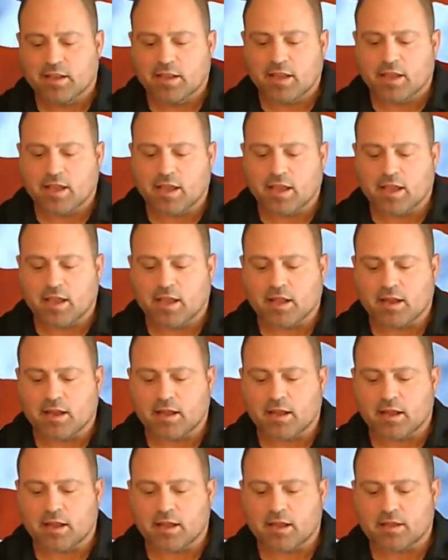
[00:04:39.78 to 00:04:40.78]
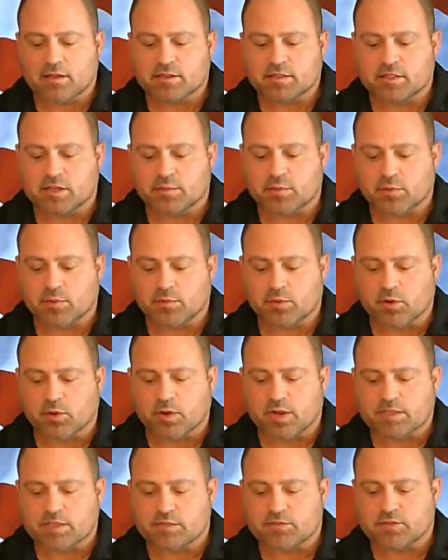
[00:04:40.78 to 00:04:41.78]
And some are
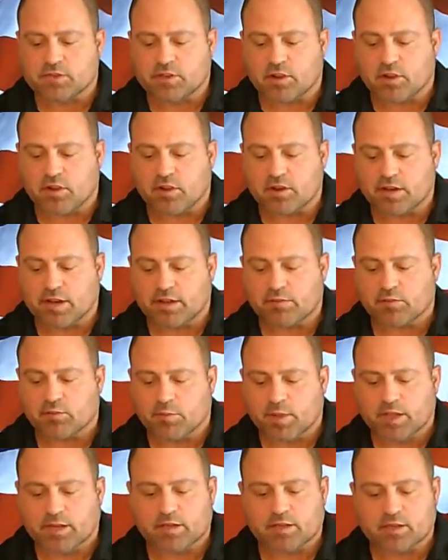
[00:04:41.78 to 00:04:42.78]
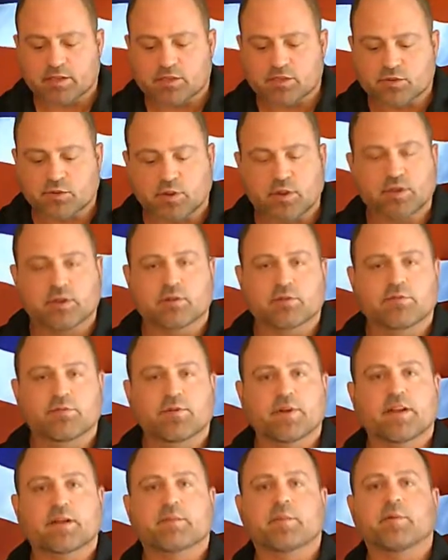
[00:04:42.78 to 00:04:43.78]
progressives at heart and have a mind to destroy your
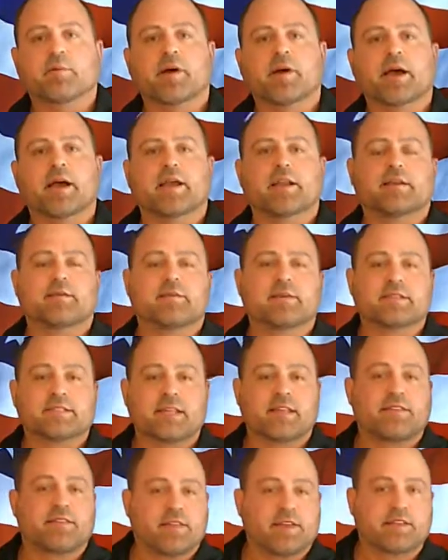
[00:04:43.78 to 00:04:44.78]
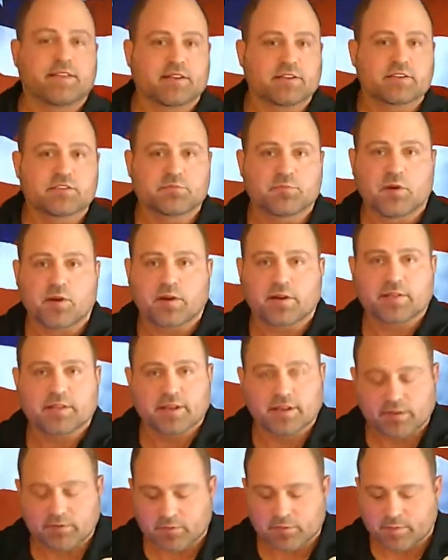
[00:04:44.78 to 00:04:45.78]
freedom and mind, because they think they're smarter
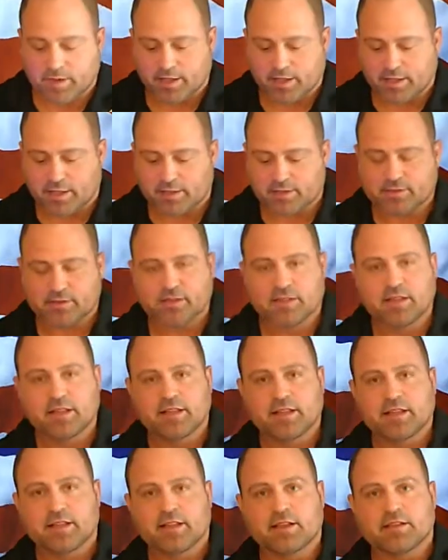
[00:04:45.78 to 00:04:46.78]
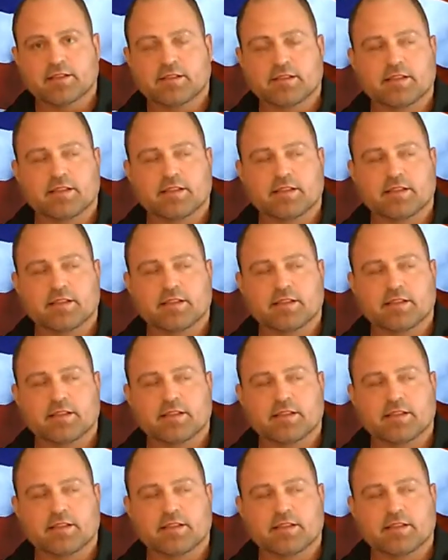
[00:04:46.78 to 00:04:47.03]
than everybody else. These are